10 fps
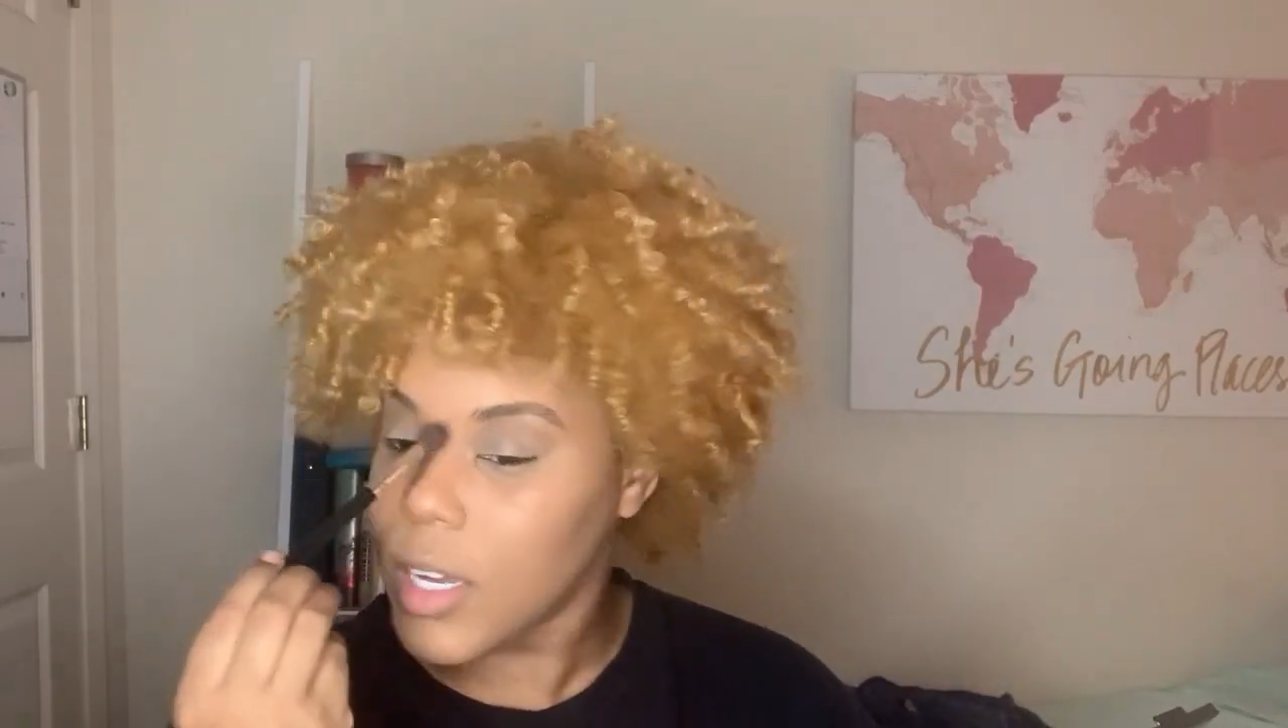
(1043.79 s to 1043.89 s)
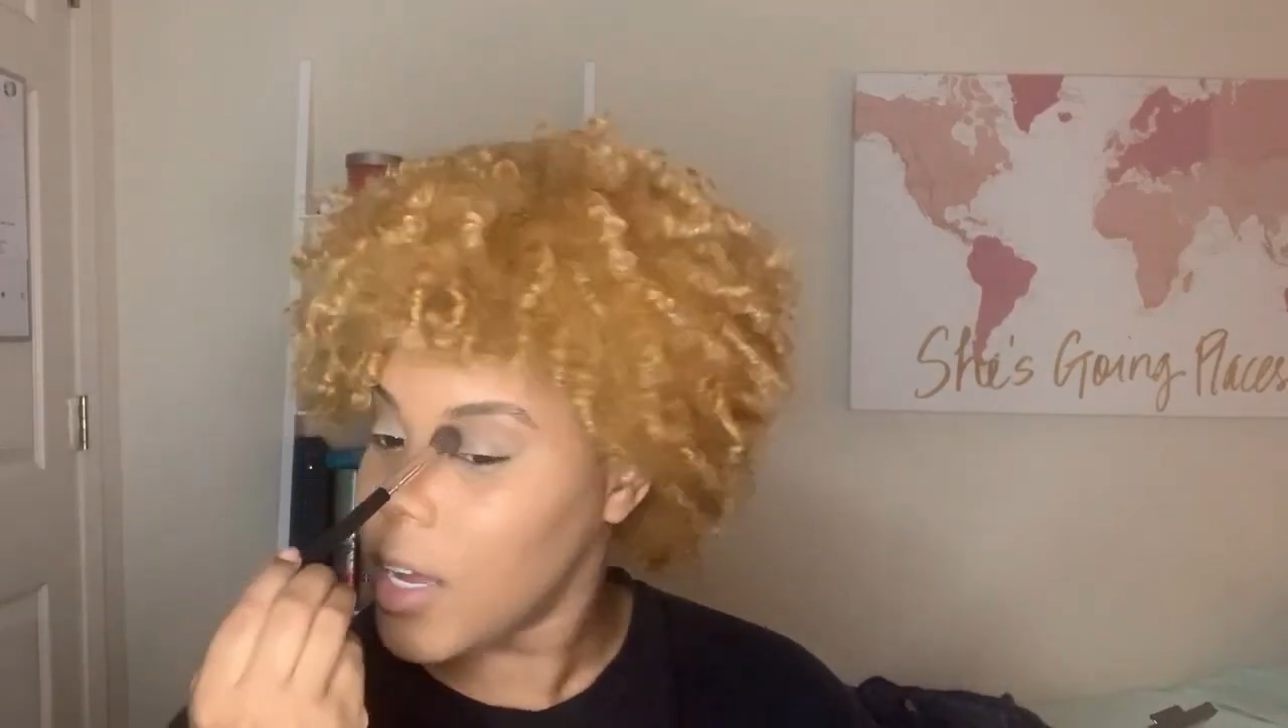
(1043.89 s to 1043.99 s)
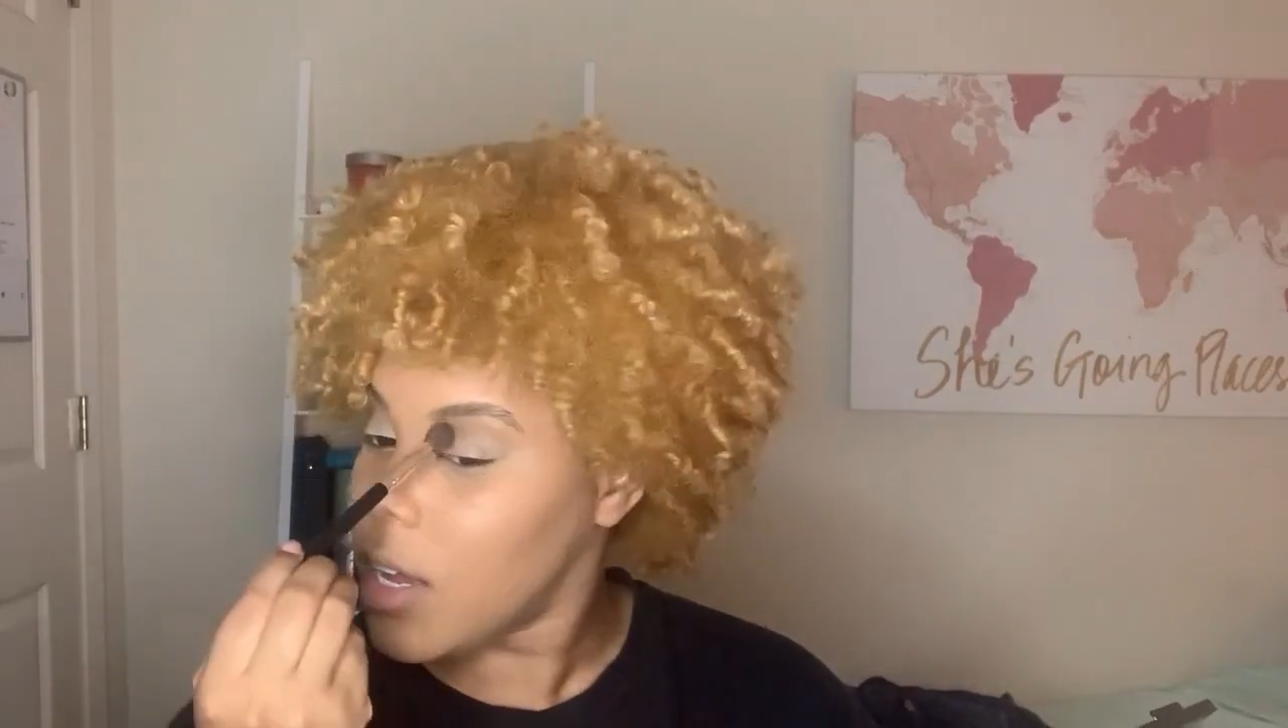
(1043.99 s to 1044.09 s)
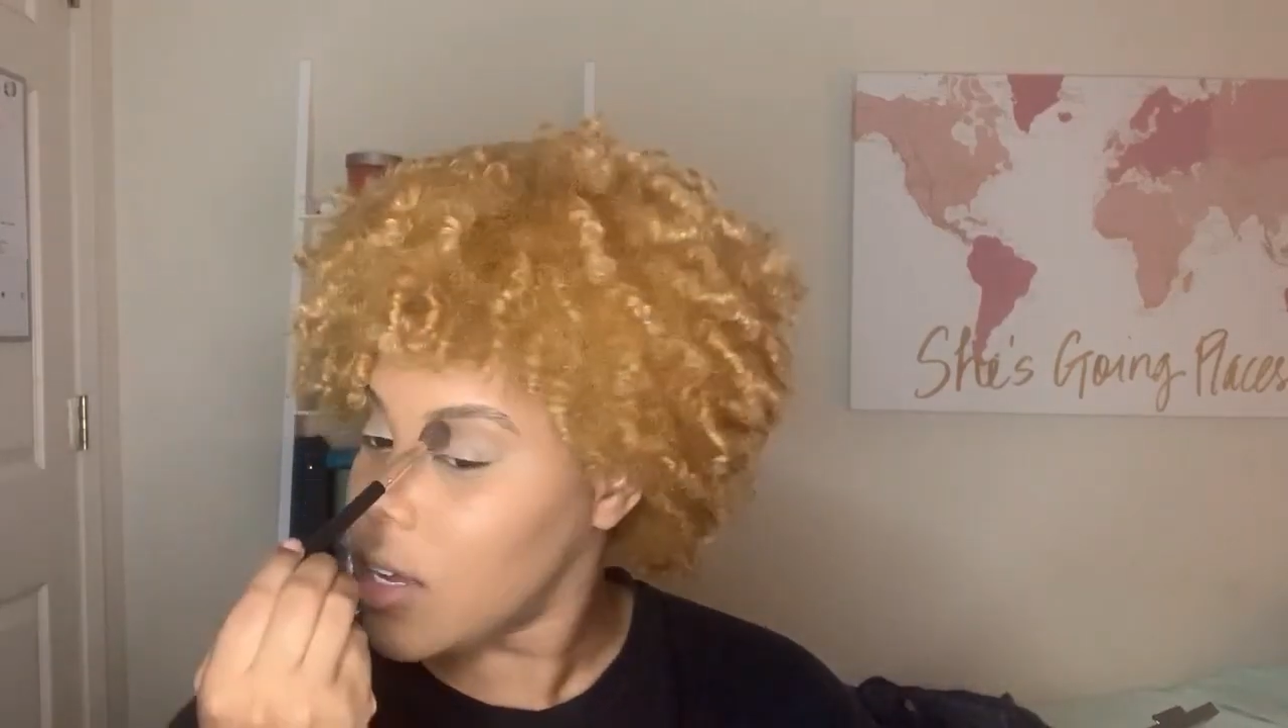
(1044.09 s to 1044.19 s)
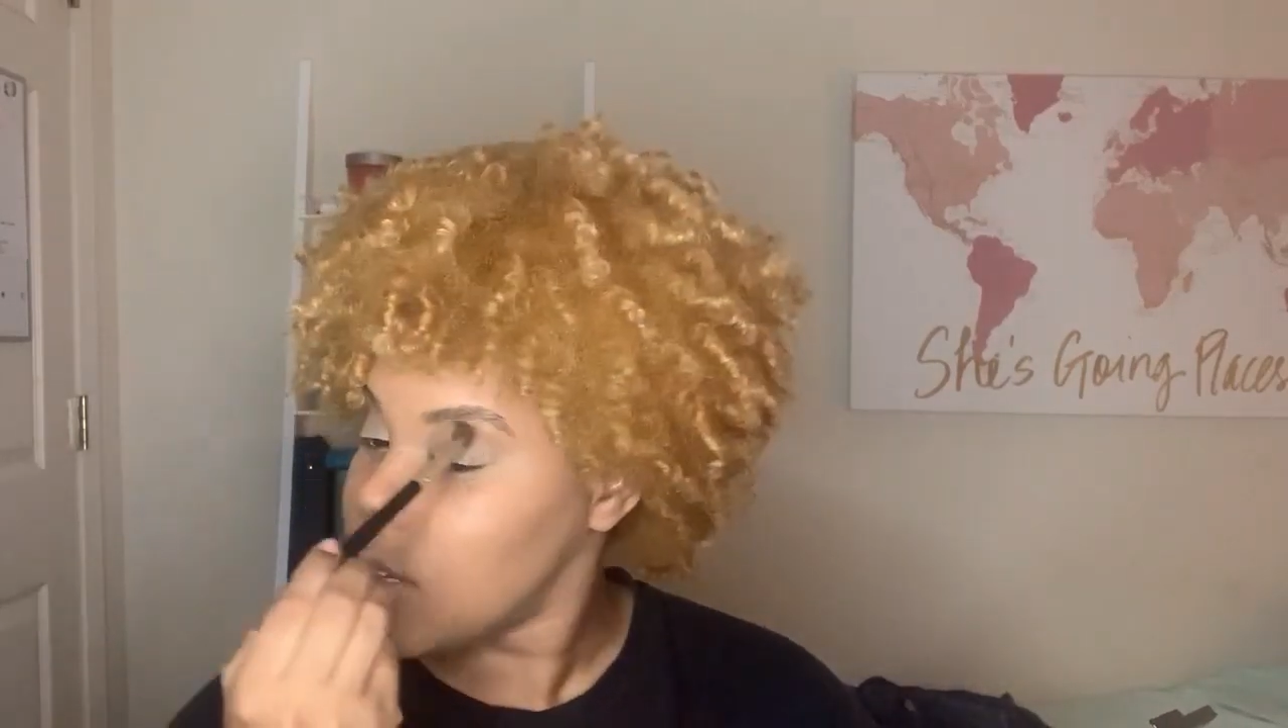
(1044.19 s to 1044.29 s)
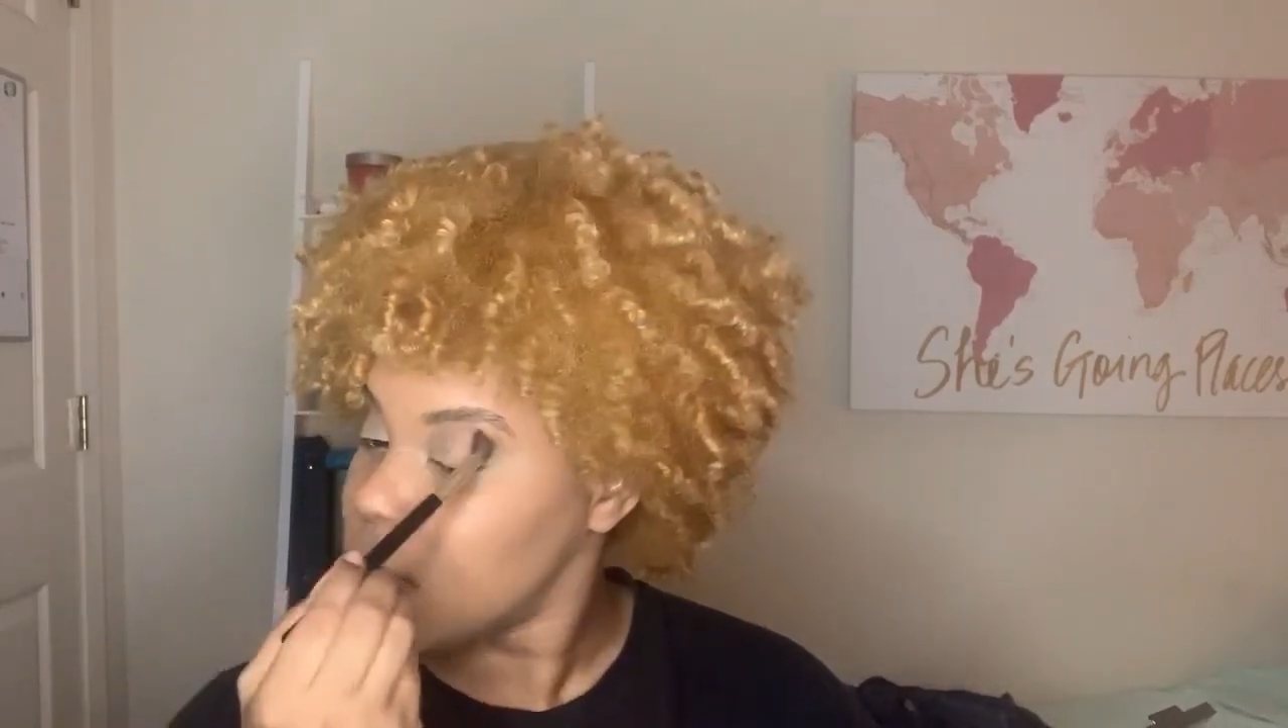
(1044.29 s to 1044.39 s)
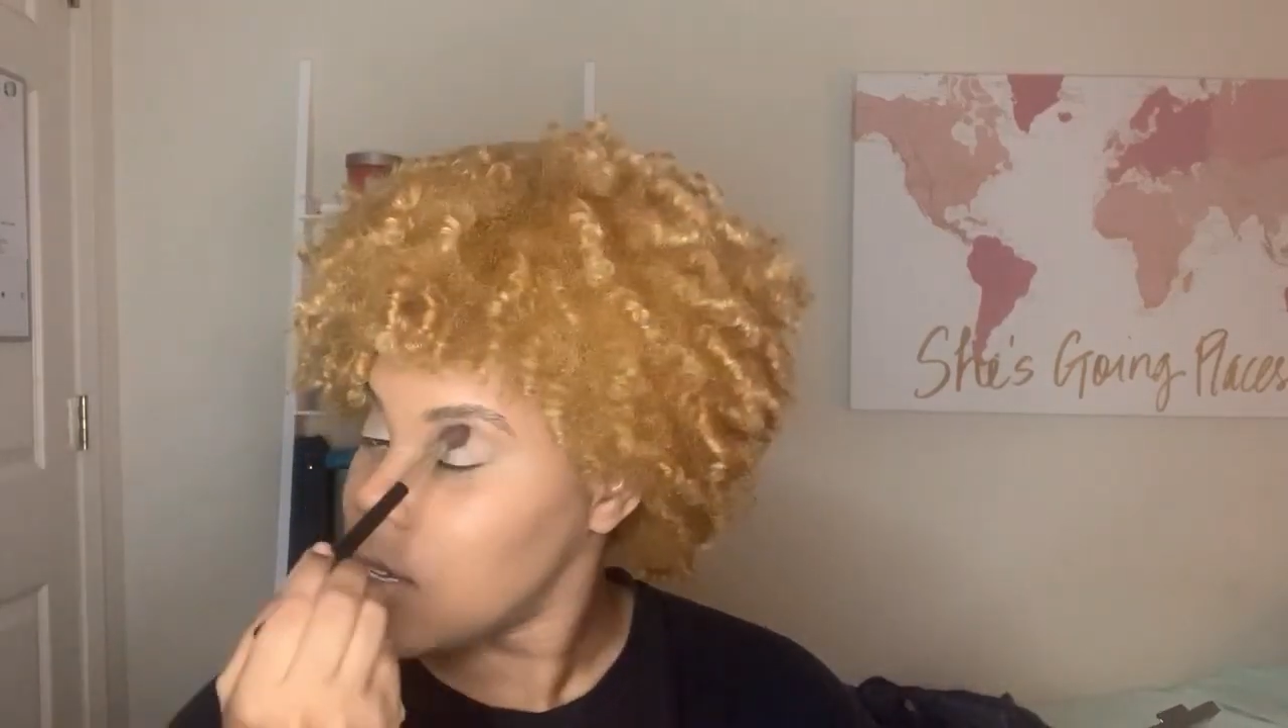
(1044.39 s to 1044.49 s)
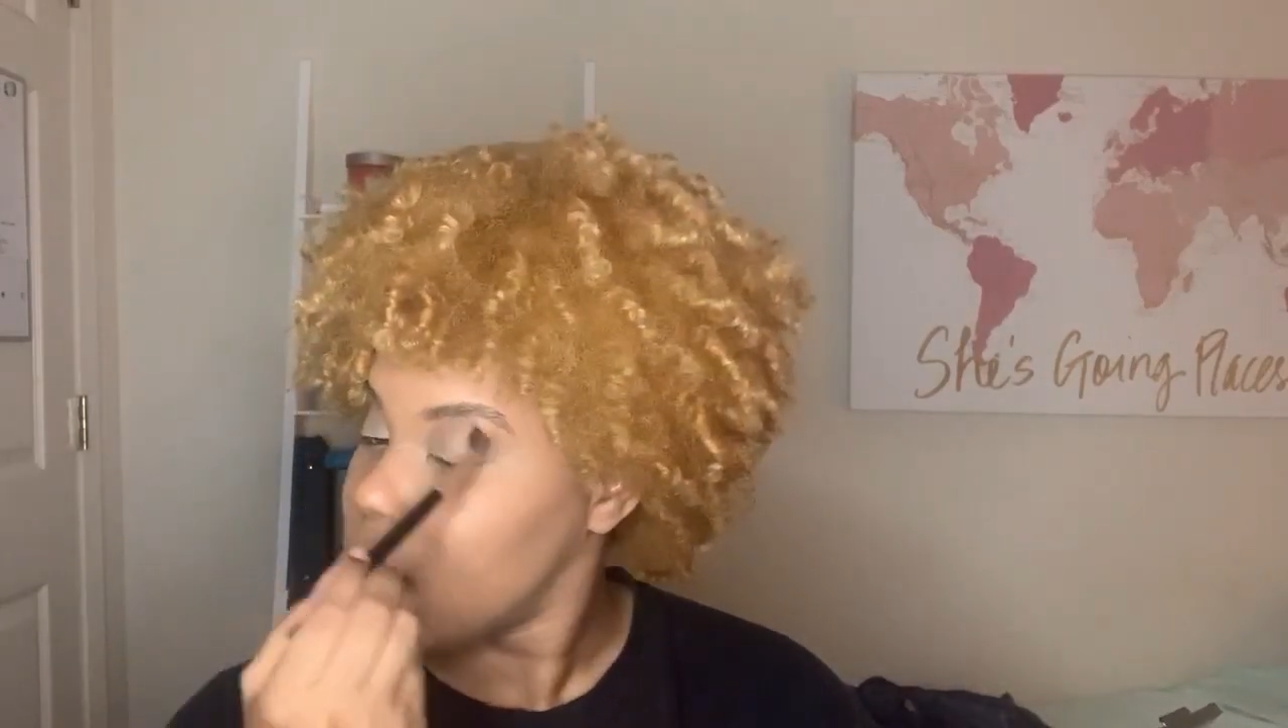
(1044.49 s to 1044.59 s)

eyes.